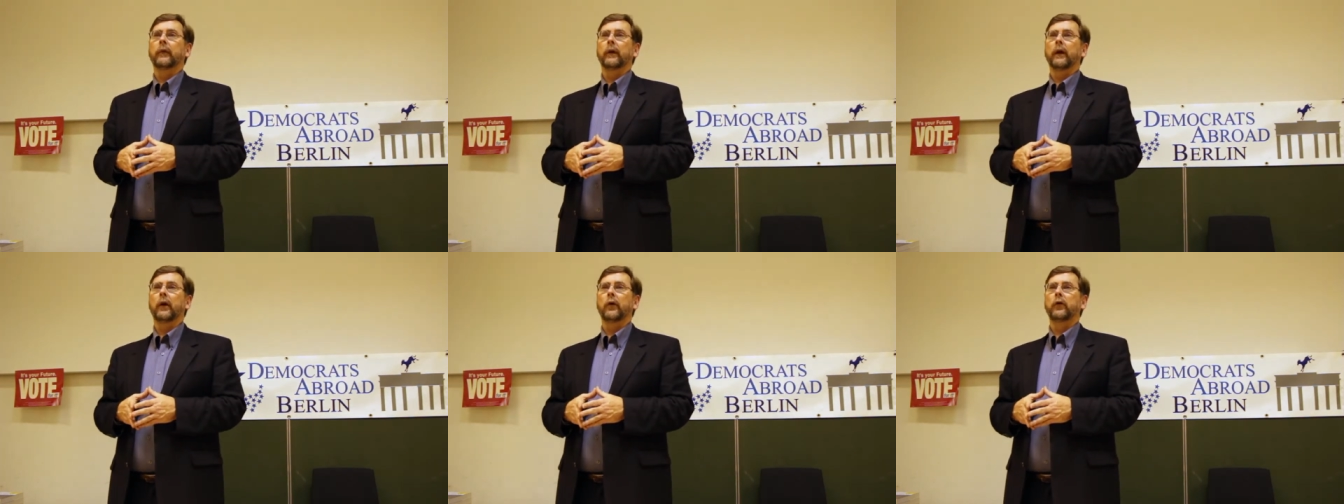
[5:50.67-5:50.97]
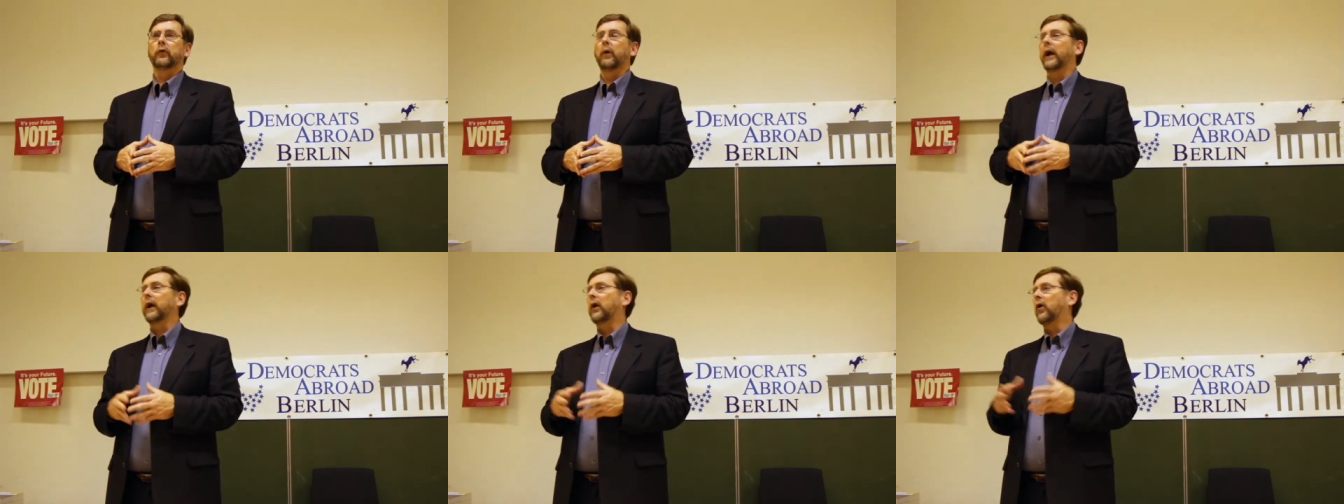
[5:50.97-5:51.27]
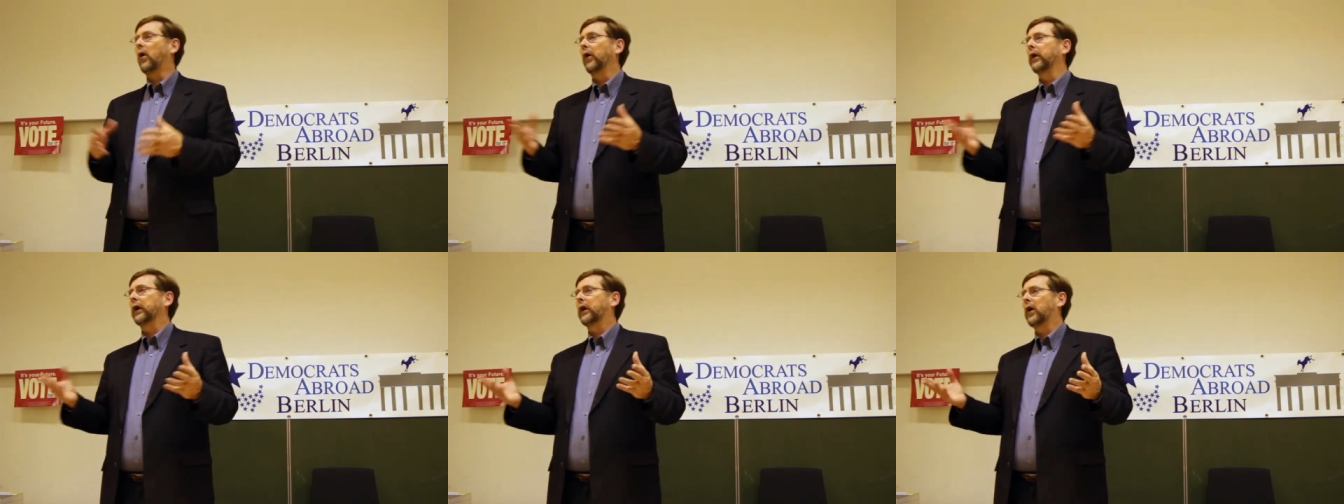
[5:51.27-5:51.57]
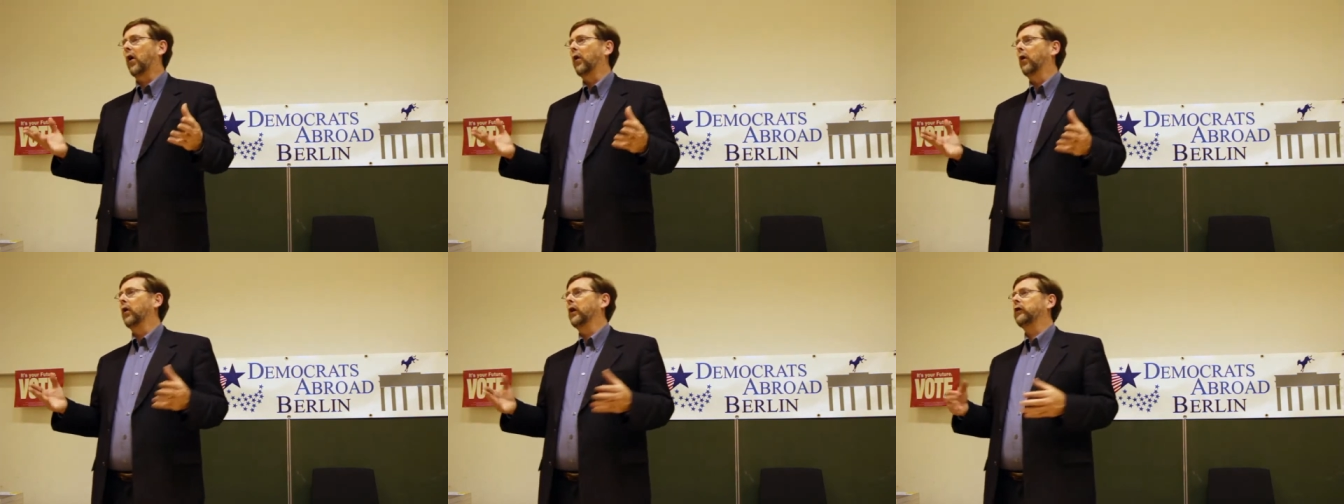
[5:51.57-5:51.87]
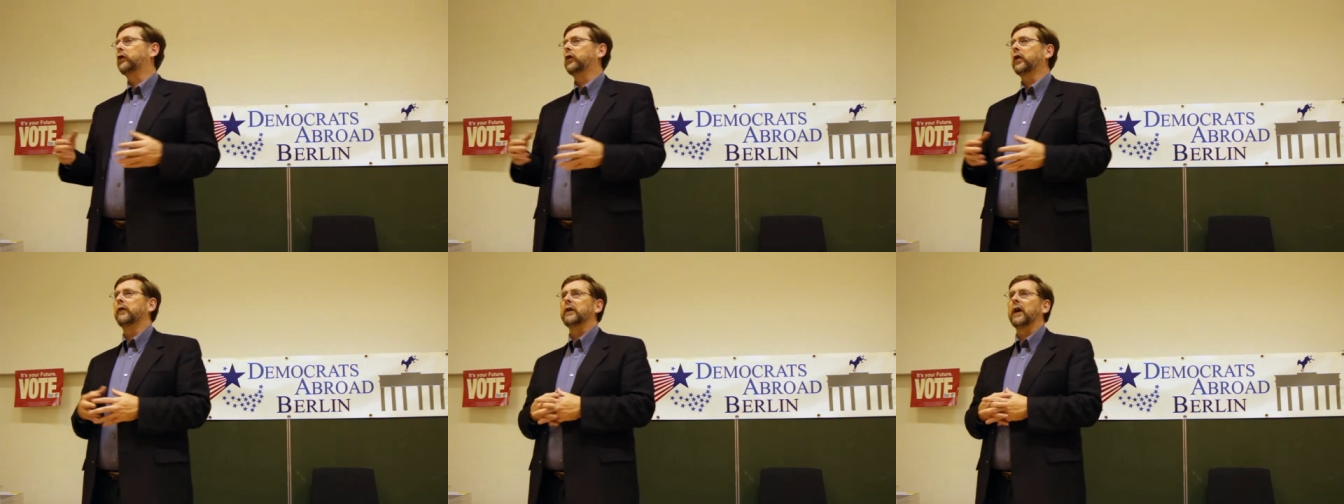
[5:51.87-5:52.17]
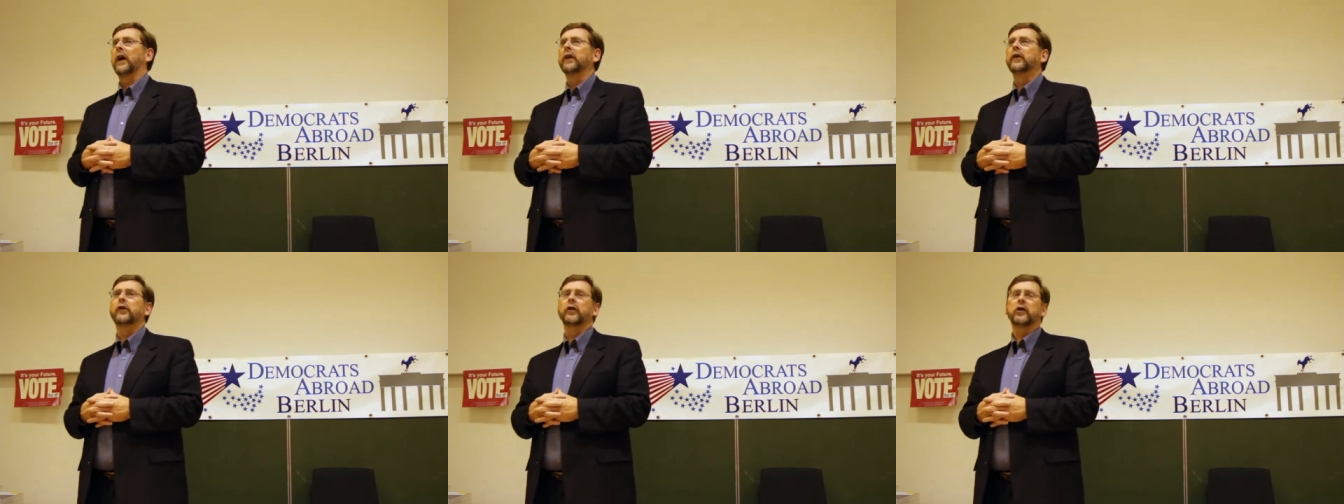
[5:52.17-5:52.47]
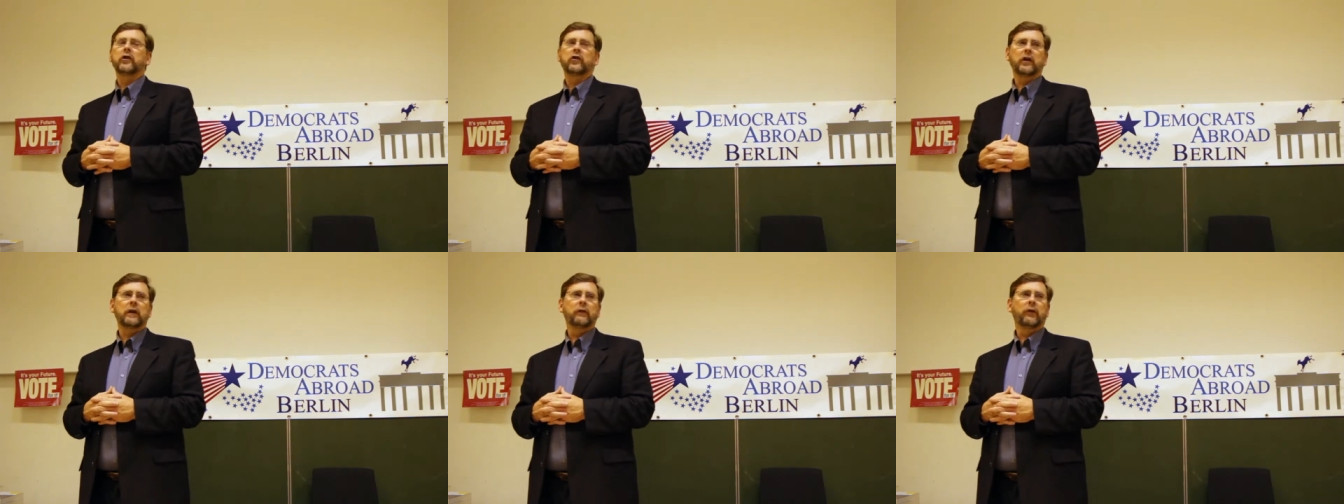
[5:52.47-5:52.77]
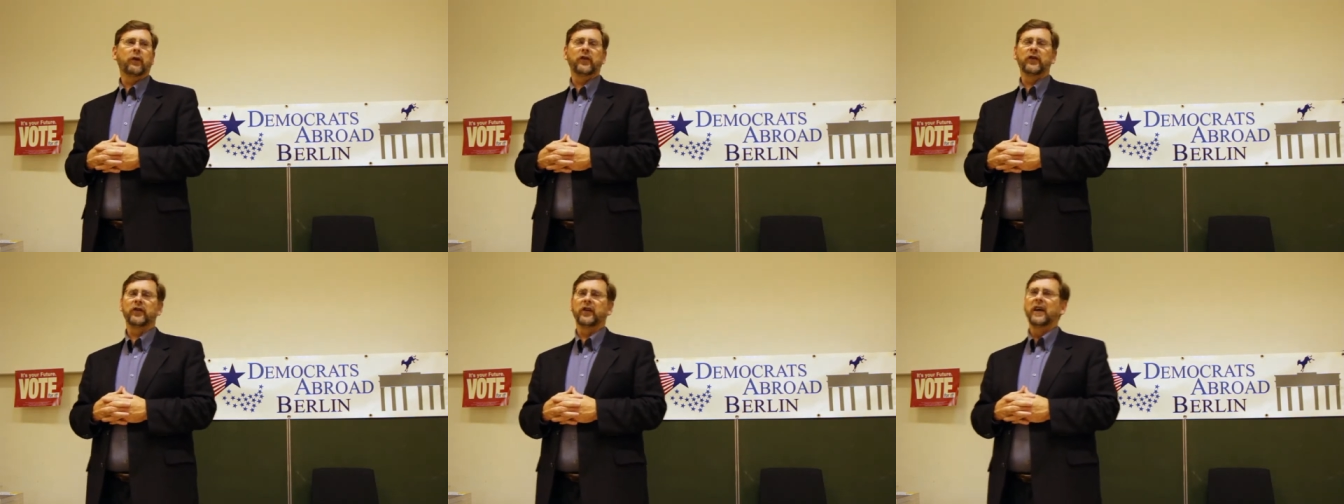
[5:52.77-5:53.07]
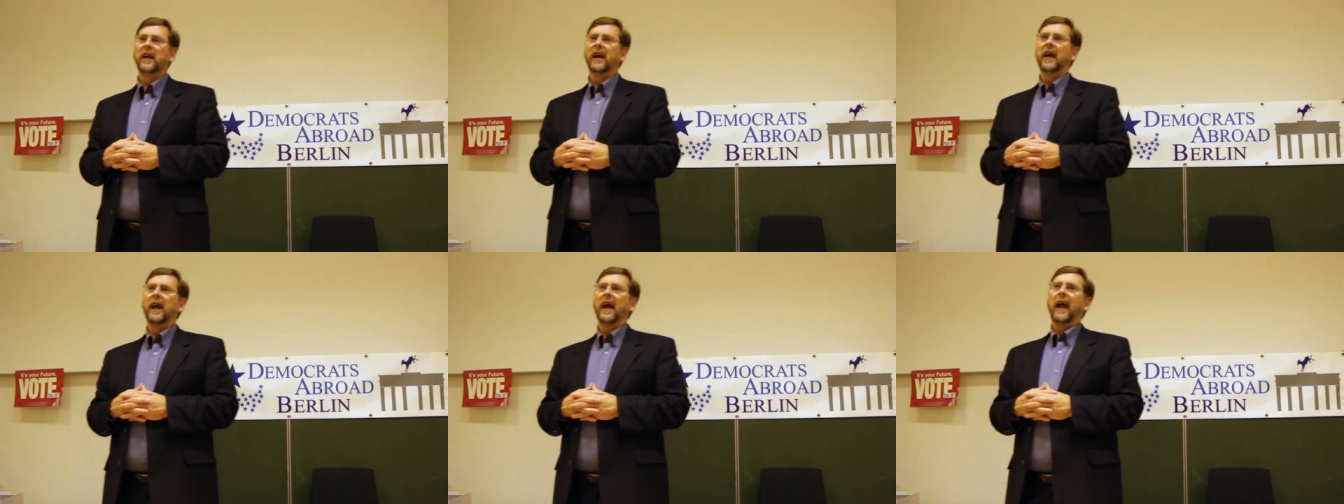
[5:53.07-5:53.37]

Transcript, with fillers: It was what I call the coalition of the underachievers.